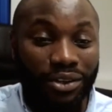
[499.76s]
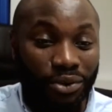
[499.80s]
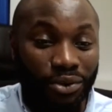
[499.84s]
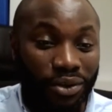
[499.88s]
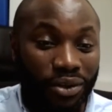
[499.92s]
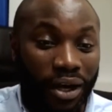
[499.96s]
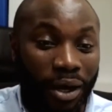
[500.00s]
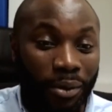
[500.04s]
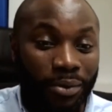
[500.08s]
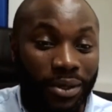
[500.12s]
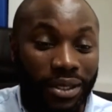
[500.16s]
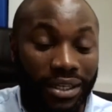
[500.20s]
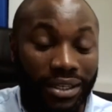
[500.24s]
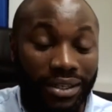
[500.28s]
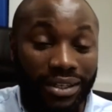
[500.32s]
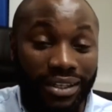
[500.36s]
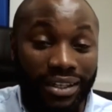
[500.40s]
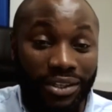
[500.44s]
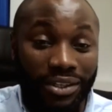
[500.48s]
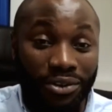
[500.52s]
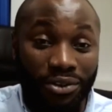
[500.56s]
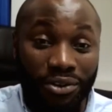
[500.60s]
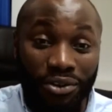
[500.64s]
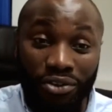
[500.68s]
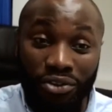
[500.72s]
I
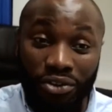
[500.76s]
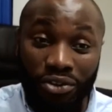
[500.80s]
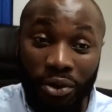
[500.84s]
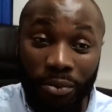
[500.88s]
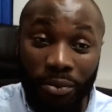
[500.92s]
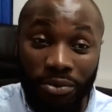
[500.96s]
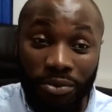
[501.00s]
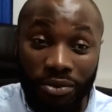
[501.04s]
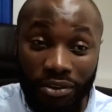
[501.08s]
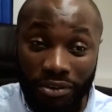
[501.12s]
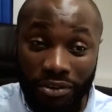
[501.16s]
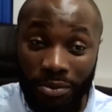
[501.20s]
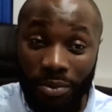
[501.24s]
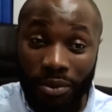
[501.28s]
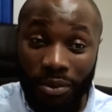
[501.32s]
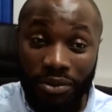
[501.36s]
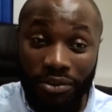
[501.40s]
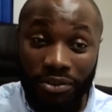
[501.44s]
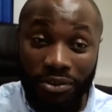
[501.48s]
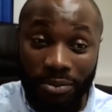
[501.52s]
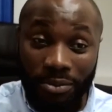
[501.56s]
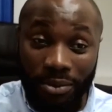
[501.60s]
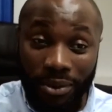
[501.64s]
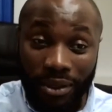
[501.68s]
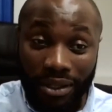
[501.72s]
mean, the shops are supposed
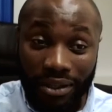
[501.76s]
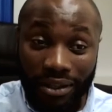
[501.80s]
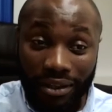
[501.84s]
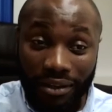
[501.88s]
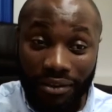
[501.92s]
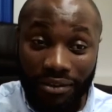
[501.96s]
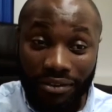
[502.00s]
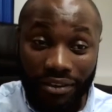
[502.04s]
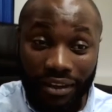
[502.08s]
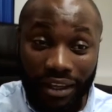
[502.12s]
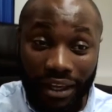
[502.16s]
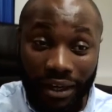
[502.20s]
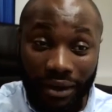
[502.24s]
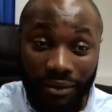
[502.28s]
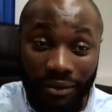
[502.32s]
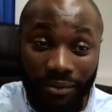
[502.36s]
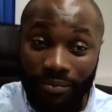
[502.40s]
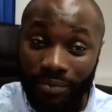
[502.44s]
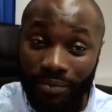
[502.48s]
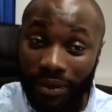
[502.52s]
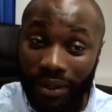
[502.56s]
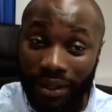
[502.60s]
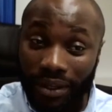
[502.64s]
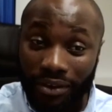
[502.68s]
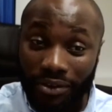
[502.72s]
to be closed now.
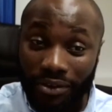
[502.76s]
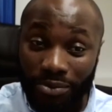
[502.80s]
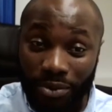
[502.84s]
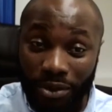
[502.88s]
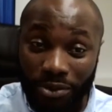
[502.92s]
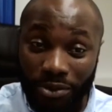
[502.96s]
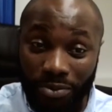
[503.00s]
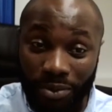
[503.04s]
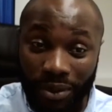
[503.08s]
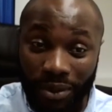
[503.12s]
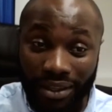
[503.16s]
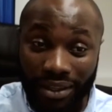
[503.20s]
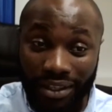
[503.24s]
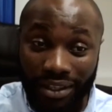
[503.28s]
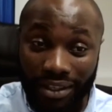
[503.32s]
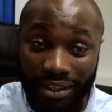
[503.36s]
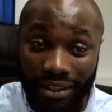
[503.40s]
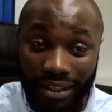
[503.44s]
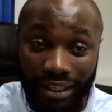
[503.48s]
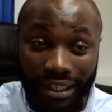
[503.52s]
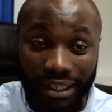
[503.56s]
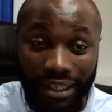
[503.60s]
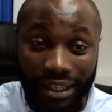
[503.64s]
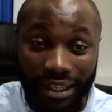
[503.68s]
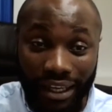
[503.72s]
It's supposed to be click
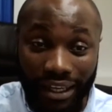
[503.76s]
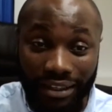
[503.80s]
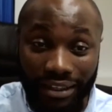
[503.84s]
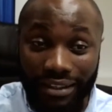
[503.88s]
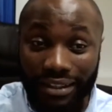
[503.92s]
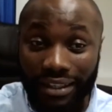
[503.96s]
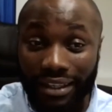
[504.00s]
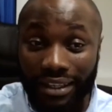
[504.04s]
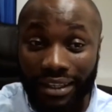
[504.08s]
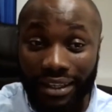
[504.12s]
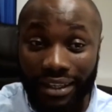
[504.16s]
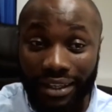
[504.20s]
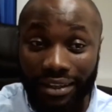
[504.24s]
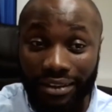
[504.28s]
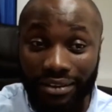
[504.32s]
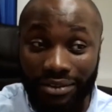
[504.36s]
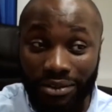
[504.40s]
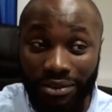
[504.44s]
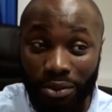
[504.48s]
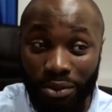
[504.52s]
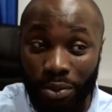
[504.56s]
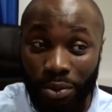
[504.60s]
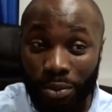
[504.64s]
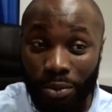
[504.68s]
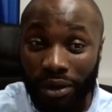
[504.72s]
and collect. The
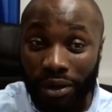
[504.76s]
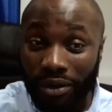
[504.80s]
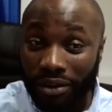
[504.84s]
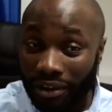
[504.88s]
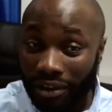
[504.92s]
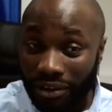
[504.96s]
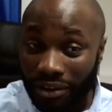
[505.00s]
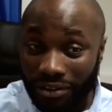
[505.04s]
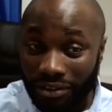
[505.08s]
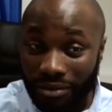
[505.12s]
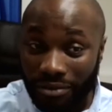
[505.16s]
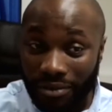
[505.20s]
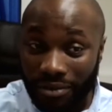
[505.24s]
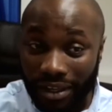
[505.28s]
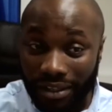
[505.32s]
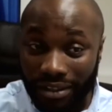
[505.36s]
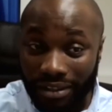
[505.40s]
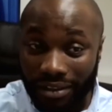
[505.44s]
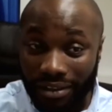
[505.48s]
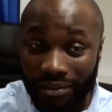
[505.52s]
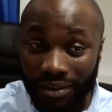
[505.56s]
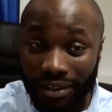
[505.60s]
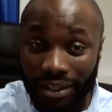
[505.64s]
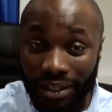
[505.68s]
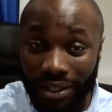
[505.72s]
supermarket's
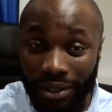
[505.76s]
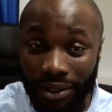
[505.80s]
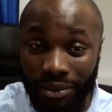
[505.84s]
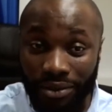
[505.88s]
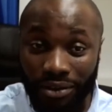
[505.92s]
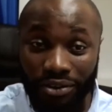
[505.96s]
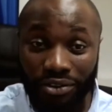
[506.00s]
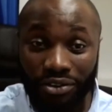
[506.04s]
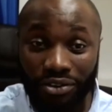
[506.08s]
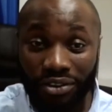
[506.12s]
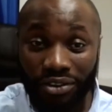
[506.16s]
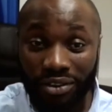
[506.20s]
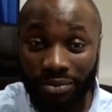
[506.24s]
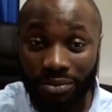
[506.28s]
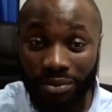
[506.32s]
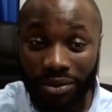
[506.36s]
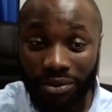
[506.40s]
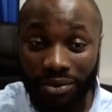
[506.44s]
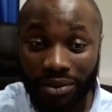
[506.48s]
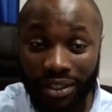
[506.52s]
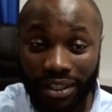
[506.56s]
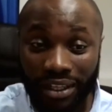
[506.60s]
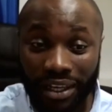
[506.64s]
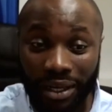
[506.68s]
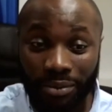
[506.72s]
effectively the only shop we're
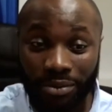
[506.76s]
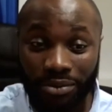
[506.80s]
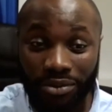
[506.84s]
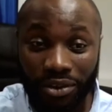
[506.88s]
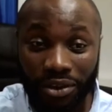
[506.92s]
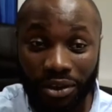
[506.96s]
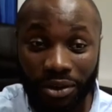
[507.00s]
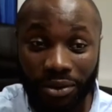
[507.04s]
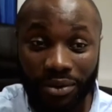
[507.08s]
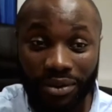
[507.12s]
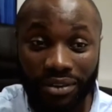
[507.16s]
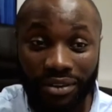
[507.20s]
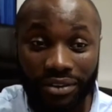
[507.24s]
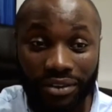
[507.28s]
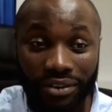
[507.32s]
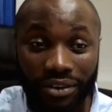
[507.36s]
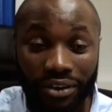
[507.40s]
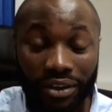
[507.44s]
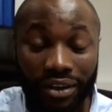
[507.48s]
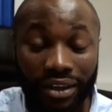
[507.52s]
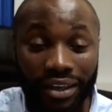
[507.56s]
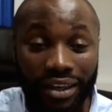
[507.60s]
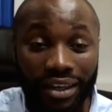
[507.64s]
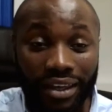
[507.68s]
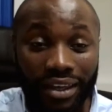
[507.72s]
really able to go
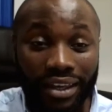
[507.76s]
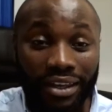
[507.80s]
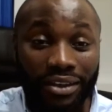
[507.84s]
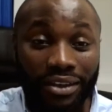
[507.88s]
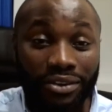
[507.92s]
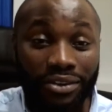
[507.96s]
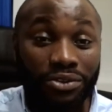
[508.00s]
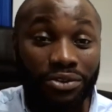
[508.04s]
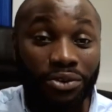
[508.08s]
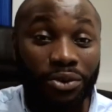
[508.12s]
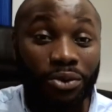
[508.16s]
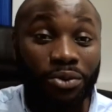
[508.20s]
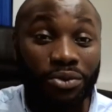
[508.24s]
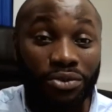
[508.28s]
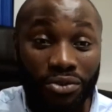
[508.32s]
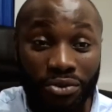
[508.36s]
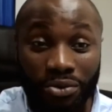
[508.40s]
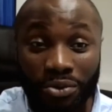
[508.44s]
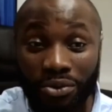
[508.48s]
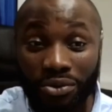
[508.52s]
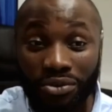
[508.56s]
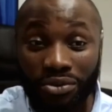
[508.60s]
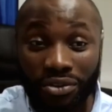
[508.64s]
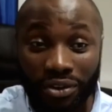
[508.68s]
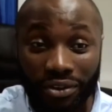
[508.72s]
into. Schools are
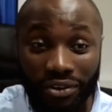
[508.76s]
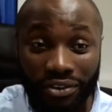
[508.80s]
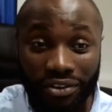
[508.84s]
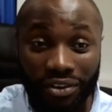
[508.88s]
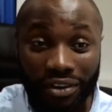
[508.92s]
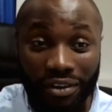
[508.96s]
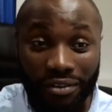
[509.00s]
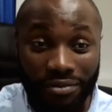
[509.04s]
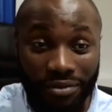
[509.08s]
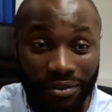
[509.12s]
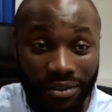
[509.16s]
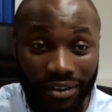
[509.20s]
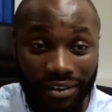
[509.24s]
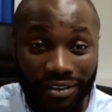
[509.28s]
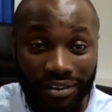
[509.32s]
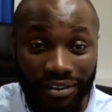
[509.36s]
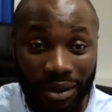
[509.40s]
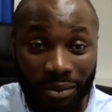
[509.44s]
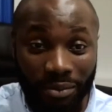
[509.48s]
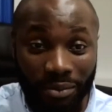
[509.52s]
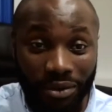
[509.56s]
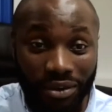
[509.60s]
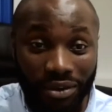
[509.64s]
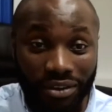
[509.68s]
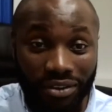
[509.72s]
also shut for the
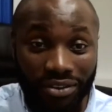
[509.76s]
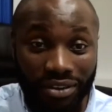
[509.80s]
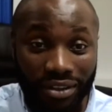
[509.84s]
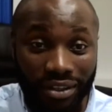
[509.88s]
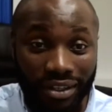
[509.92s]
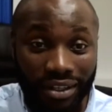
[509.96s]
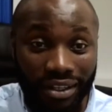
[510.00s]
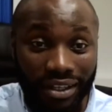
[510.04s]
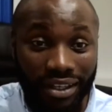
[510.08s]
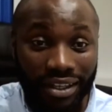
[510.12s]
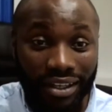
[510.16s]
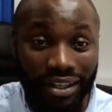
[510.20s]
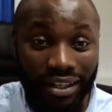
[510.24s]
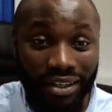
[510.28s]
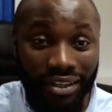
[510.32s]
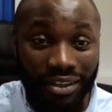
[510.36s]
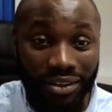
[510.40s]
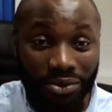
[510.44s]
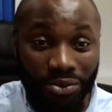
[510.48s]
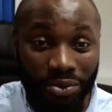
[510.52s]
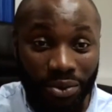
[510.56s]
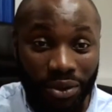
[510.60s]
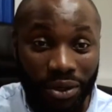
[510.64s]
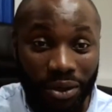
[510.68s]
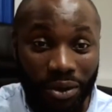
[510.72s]
same reason,
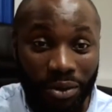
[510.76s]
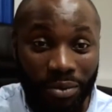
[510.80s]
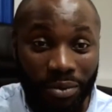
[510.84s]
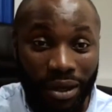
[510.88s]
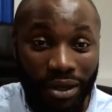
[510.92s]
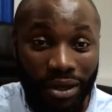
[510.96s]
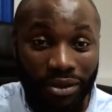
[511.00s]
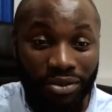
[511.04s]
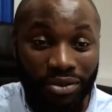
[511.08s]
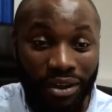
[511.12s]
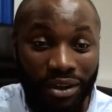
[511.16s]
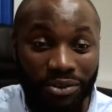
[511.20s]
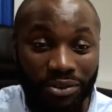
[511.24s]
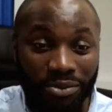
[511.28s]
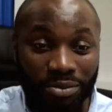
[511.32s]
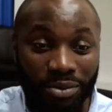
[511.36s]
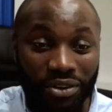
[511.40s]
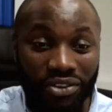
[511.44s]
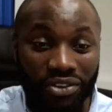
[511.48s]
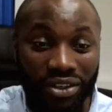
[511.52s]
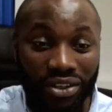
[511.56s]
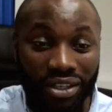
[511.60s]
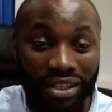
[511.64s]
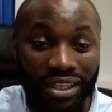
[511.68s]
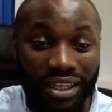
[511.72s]
because we know about
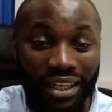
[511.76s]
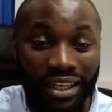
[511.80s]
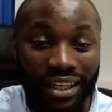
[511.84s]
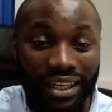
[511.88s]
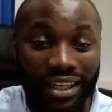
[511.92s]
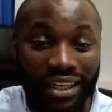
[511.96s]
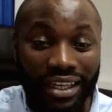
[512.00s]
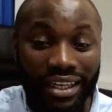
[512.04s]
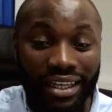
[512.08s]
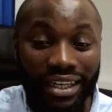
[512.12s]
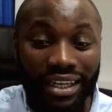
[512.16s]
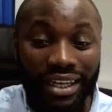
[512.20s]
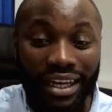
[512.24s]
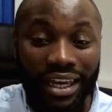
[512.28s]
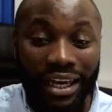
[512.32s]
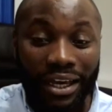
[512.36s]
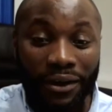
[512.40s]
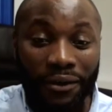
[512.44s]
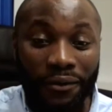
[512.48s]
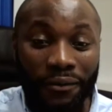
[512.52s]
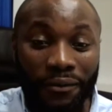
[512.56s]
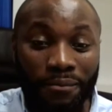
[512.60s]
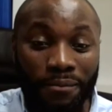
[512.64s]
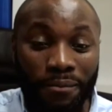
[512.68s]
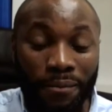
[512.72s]
transmission.
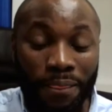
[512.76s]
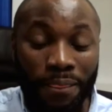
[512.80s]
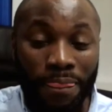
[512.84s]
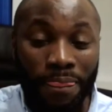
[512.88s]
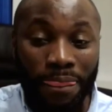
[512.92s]
Now,